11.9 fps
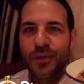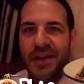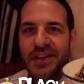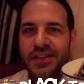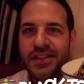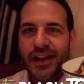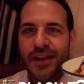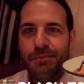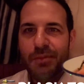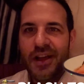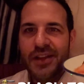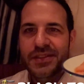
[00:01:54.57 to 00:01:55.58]
my second
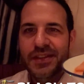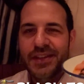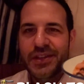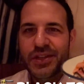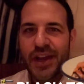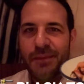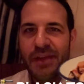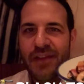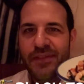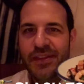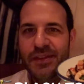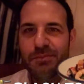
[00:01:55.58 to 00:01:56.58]
pasta dish, I'm
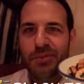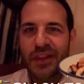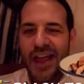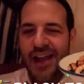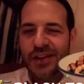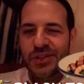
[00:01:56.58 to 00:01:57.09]
having the black